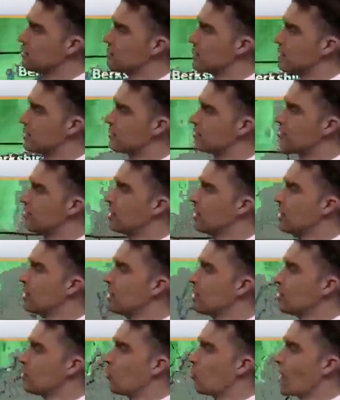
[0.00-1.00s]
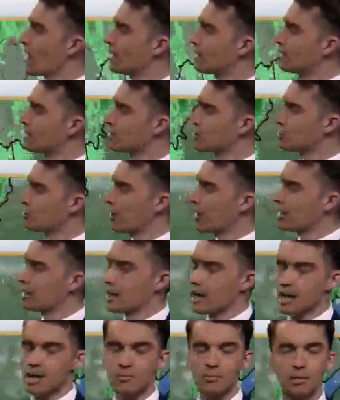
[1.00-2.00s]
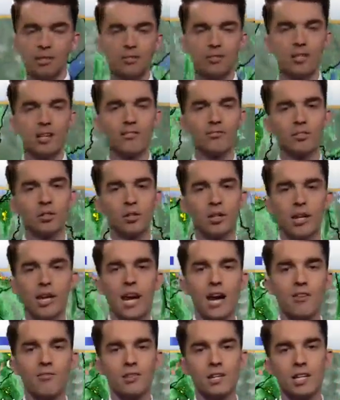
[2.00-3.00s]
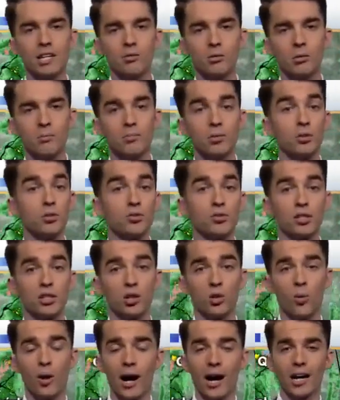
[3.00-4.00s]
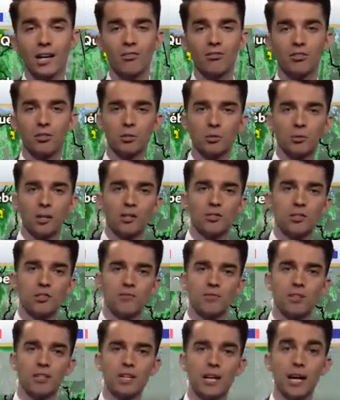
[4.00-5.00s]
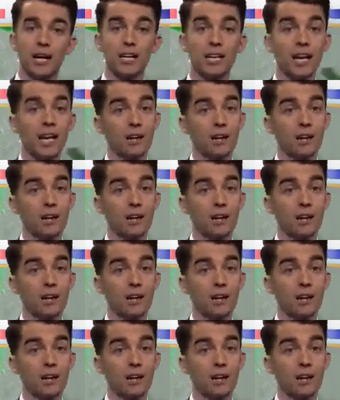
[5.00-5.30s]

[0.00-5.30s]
bit of wetness right now, but it's not very heavy, and we're mostly quiet for the rest of the night.